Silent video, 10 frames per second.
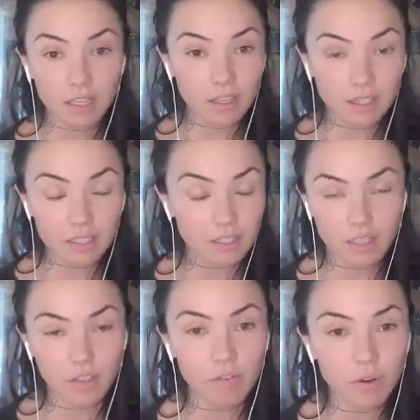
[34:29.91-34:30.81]
this is
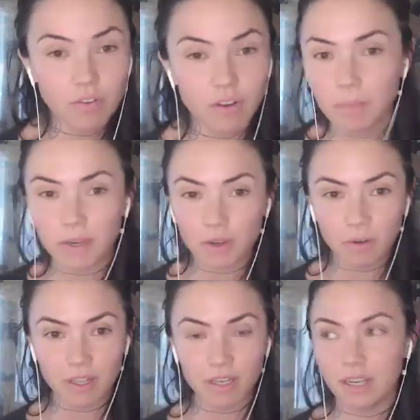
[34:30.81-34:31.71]
to the forefront. I mean, you go
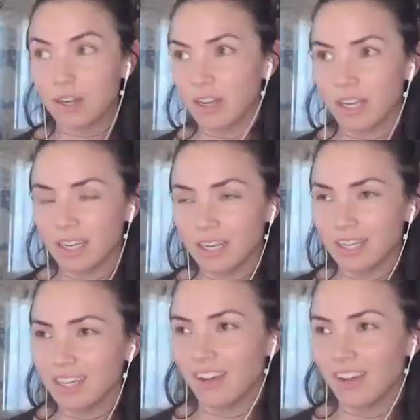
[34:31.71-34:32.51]
on